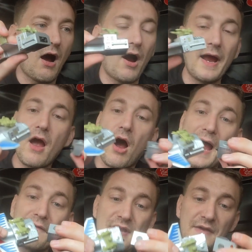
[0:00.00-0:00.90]
I
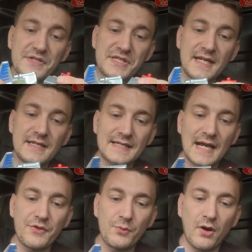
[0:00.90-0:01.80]
have never seen these
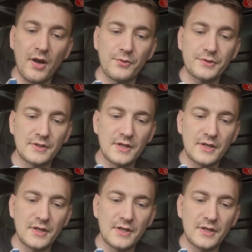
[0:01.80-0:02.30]
out in the wild.